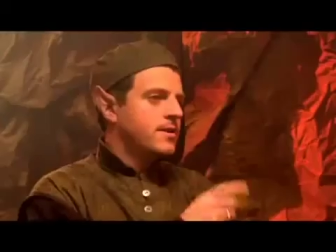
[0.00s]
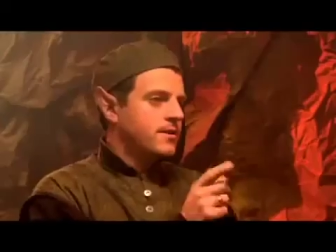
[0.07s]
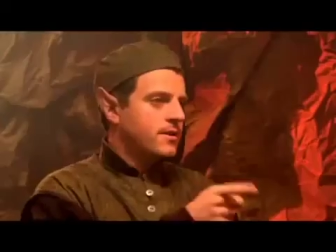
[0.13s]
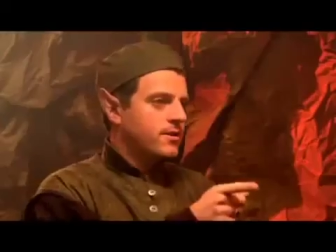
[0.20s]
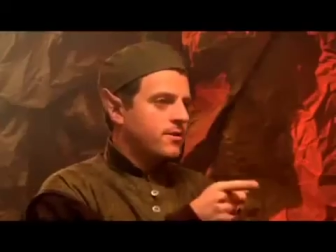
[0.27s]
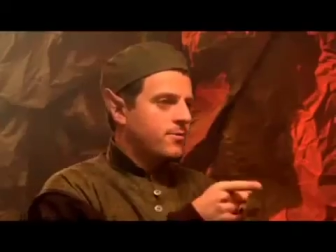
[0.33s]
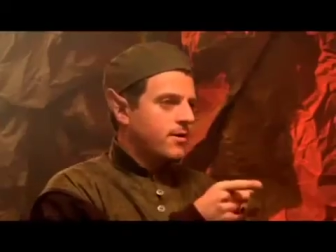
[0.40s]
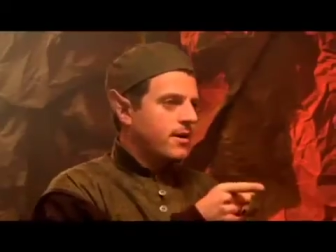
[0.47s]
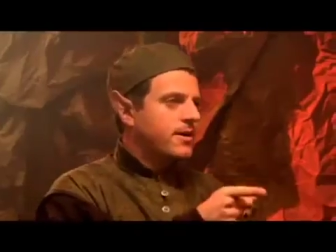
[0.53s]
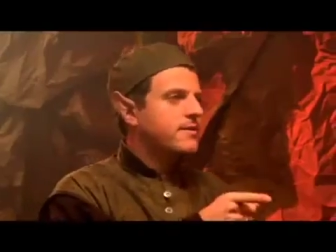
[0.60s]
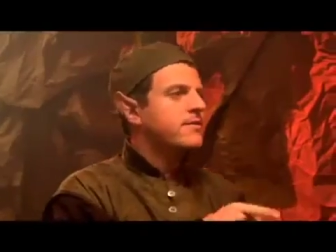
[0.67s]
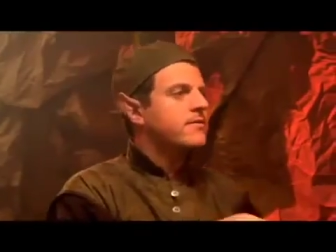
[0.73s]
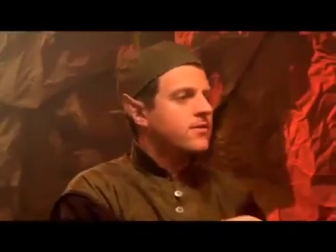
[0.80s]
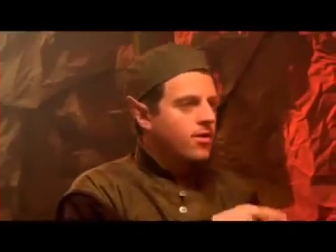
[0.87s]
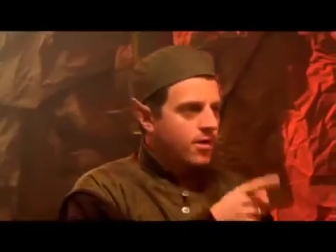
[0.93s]
You know you're
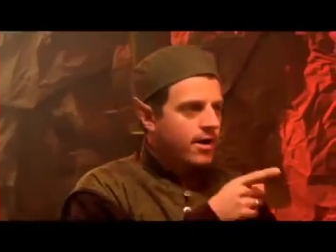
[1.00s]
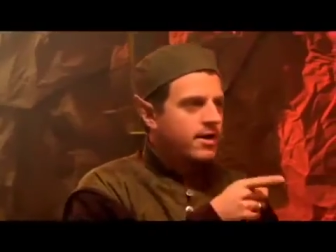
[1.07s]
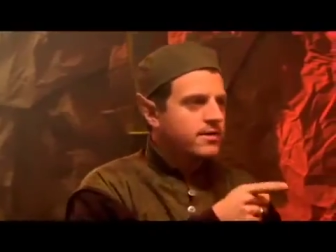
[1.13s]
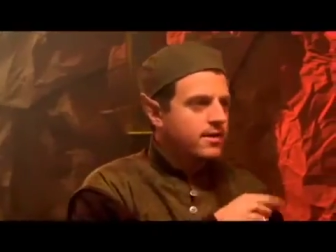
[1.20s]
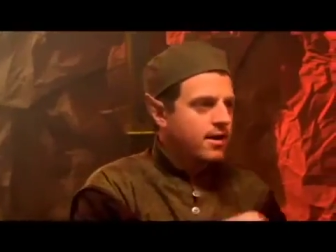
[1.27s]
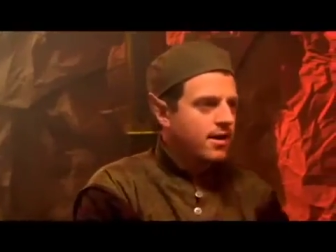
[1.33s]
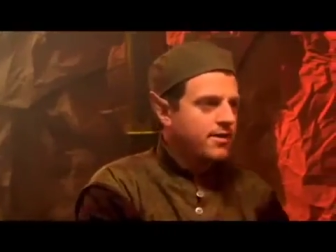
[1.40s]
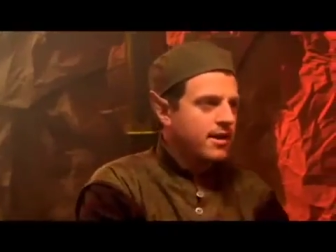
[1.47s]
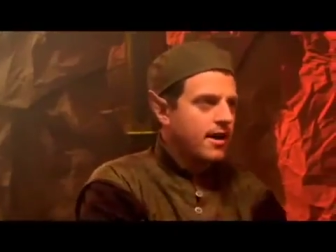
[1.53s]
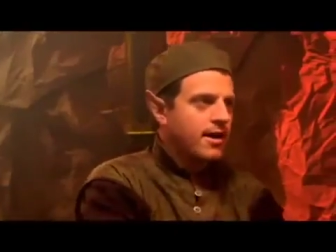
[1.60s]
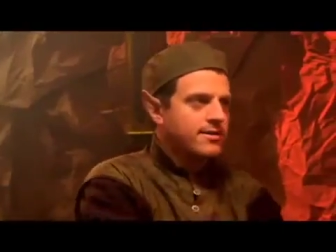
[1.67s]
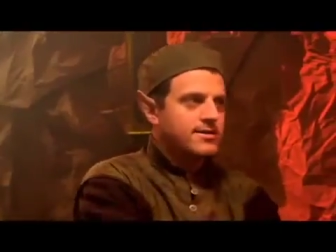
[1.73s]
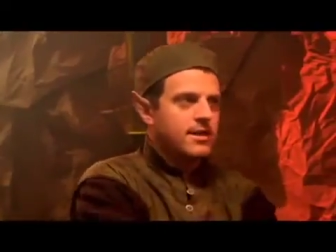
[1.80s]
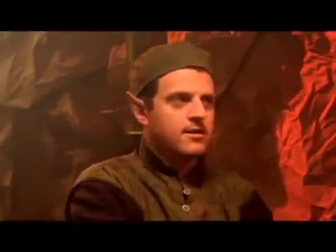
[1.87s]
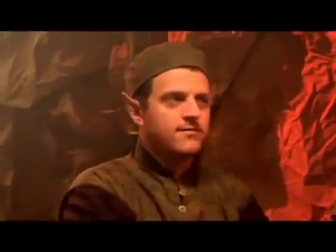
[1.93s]
right? Go ahead and cut the
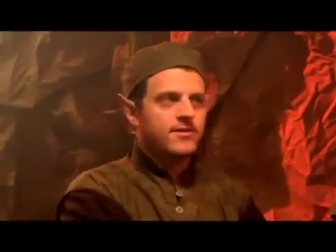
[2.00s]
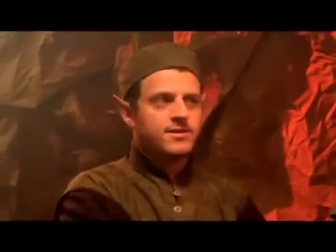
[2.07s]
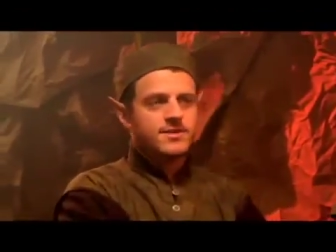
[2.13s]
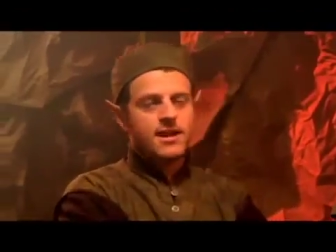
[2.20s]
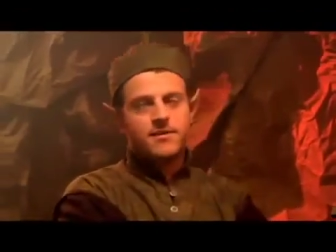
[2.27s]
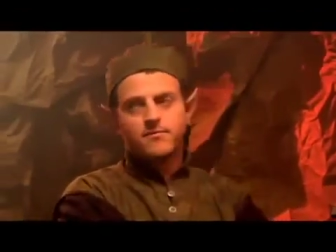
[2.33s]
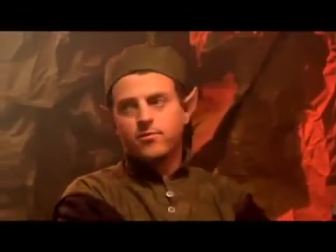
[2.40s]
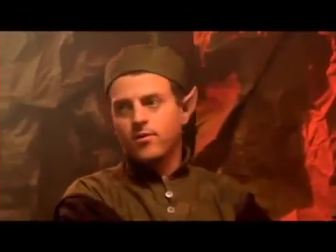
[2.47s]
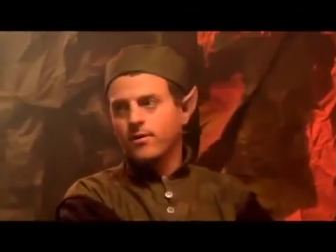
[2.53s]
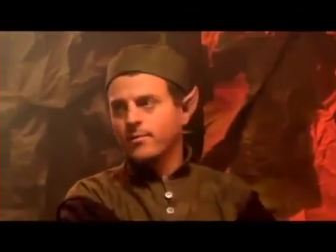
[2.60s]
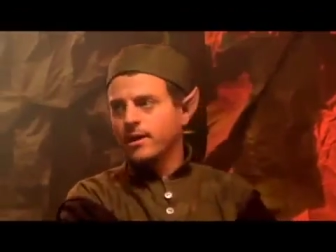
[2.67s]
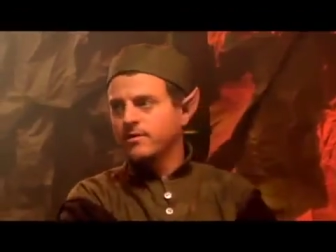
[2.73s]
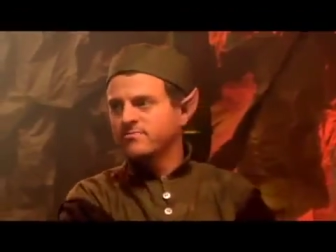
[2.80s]
eyes out of his head for me.